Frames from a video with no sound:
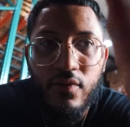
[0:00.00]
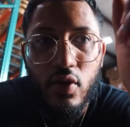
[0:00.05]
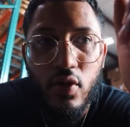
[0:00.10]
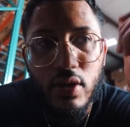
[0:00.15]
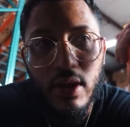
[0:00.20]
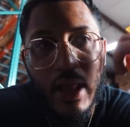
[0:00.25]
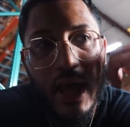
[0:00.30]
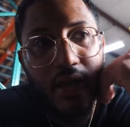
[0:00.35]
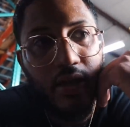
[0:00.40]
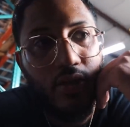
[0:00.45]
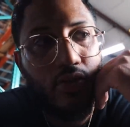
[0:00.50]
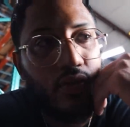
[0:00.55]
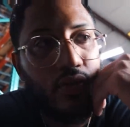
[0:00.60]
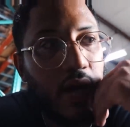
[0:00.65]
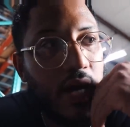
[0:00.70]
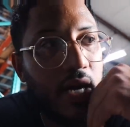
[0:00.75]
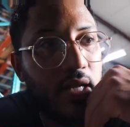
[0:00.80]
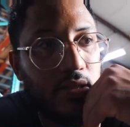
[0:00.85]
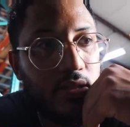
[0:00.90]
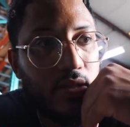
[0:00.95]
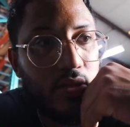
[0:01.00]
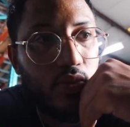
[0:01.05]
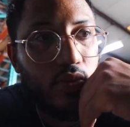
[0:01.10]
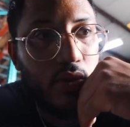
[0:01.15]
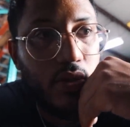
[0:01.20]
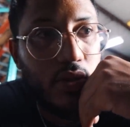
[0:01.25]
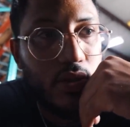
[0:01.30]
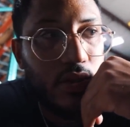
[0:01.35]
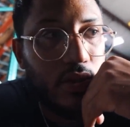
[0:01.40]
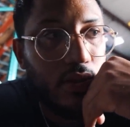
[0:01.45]
For a lot of you guys, this
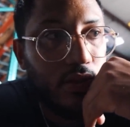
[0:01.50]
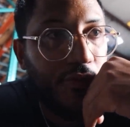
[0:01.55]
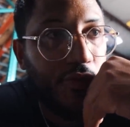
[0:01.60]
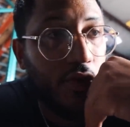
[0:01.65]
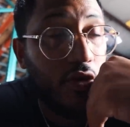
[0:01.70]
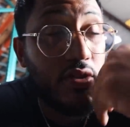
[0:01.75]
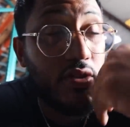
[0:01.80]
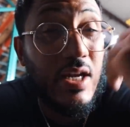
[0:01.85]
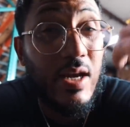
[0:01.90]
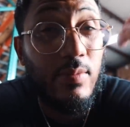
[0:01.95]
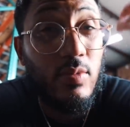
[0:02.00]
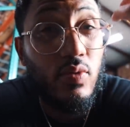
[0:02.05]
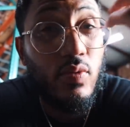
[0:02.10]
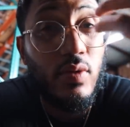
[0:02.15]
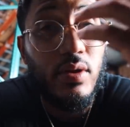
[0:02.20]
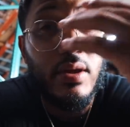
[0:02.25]
was the first time you